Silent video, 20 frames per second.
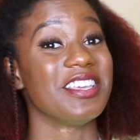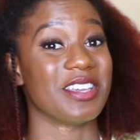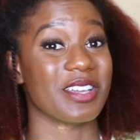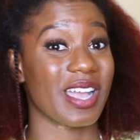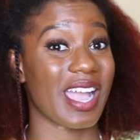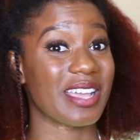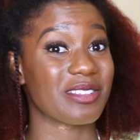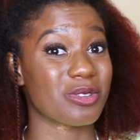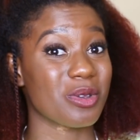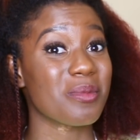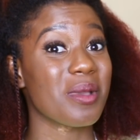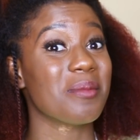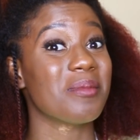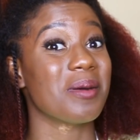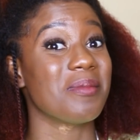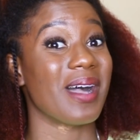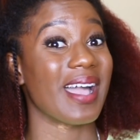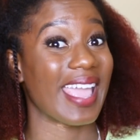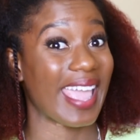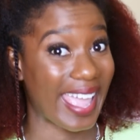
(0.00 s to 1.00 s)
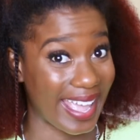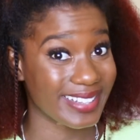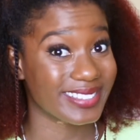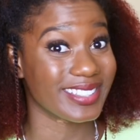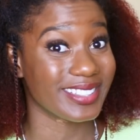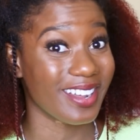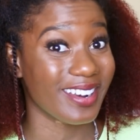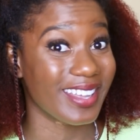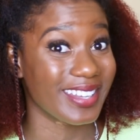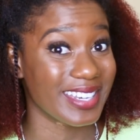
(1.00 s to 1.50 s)
You guys remember my
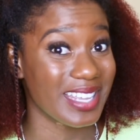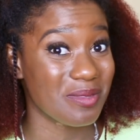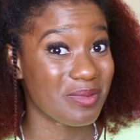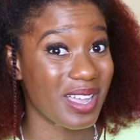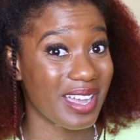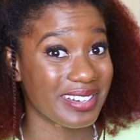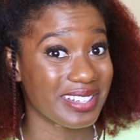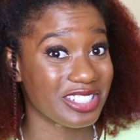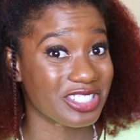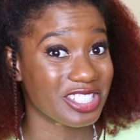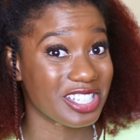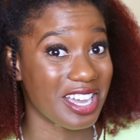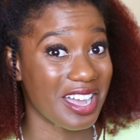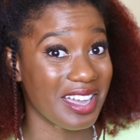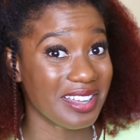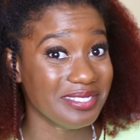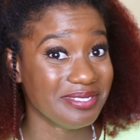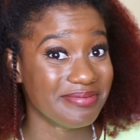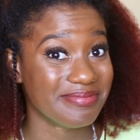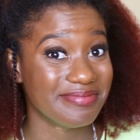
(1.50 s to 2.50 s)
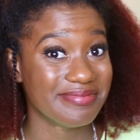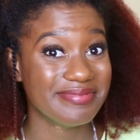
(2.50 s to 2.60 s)
$80 deep conditioner?